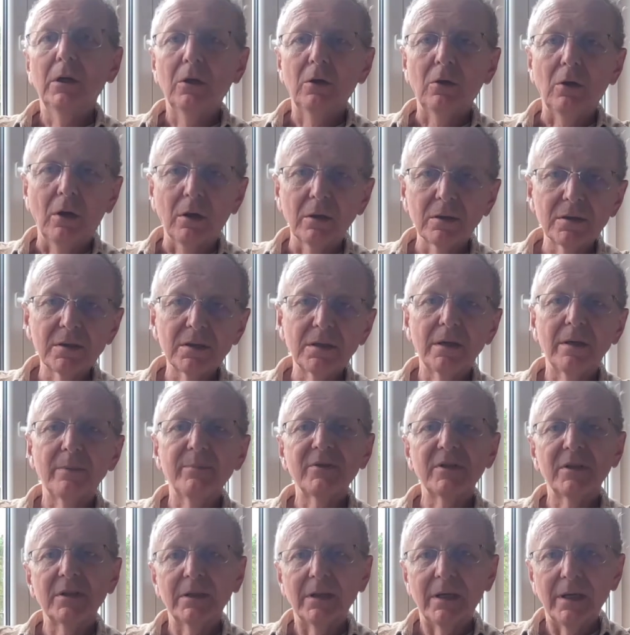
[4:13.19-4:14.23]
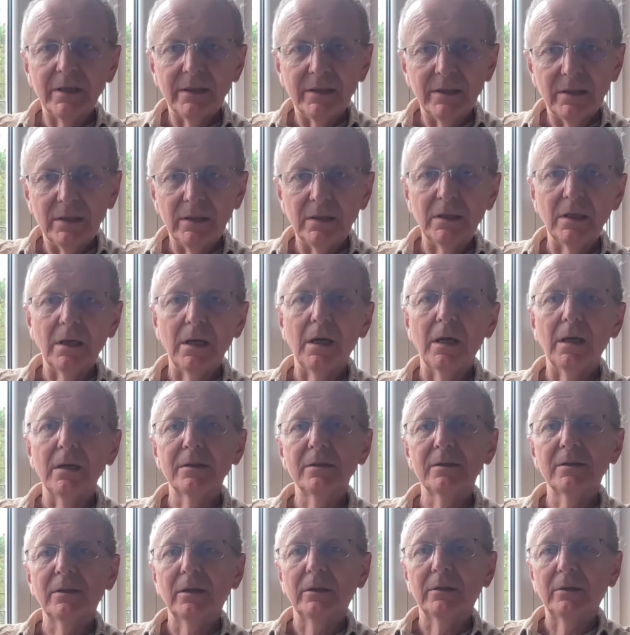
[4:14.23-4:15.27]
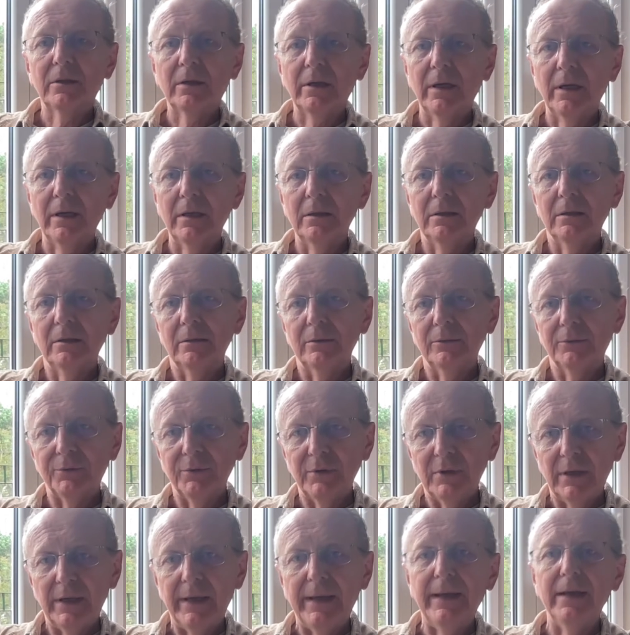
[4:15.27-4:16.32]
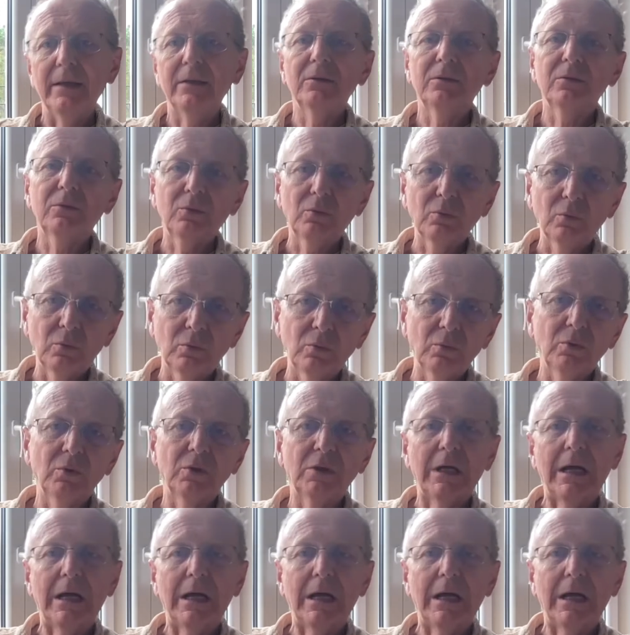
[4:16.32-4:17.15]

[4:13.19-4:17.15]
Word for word: concepts and ideas that can relate to